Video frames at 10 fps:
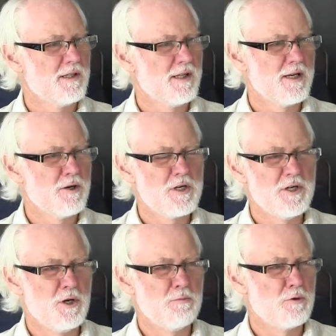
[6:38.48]
That they need
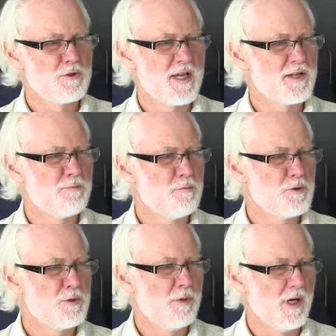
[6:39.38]
to do more sand and
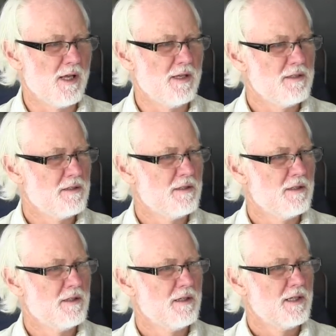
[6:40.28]
water play,
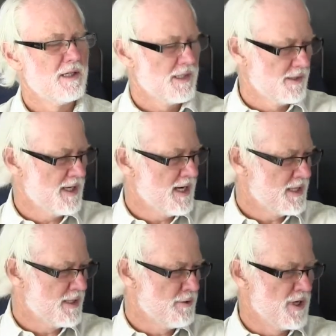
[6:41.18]
and they need
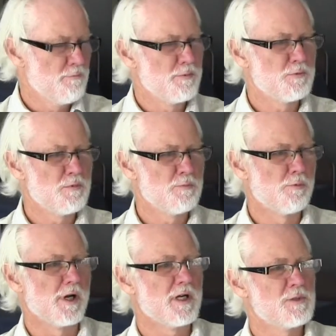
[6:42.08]
to do numbers with
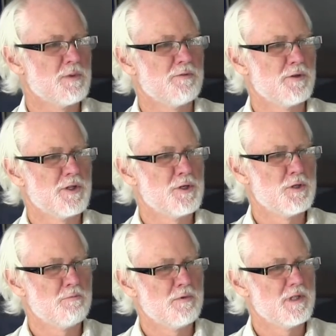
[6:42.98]
bricks before they do
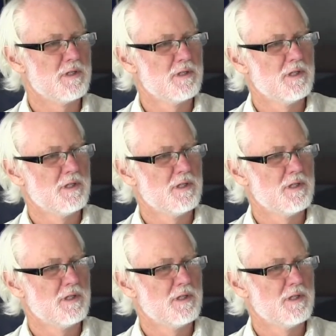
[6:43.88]
them with.